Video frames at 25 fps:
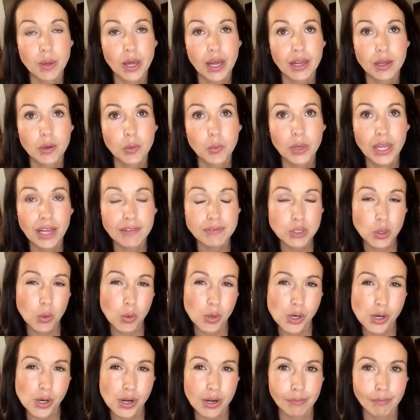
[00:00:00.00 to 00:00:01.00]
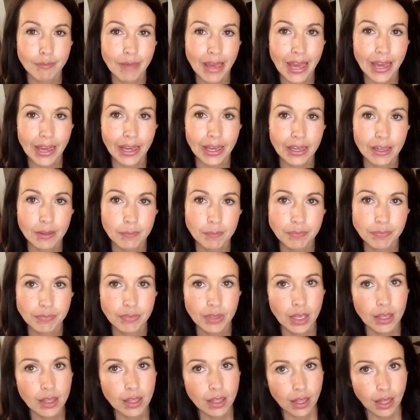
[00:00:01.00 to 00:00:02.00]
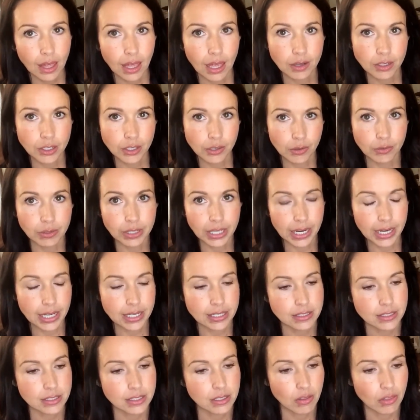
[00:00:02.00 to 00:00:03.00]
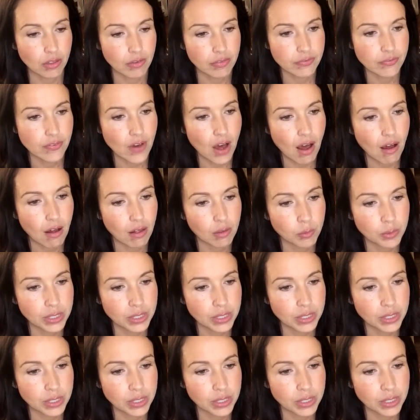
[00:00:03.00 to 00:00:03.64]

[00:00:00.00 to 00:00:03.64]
but we have to order in May, and you don't get it until the fall.